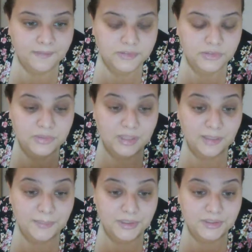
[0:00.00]
So
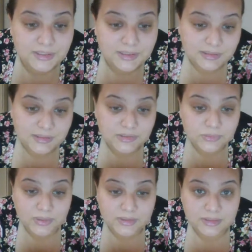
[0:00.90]
reliability is
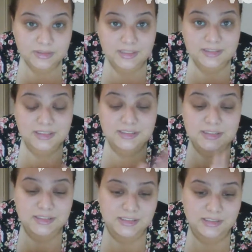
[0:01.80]
when the test is
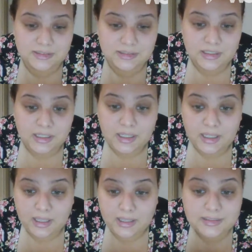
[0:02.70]
consistent.
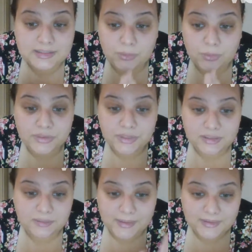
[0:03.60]
I can say one
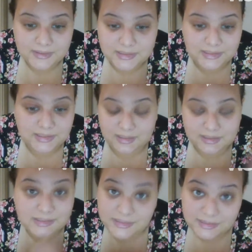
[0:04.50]
thing about the SAT,
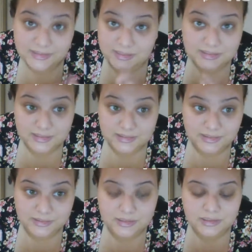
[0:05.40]
that it is
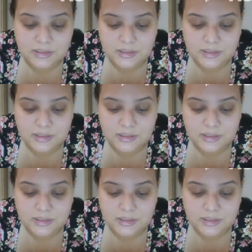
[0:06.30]
consistent.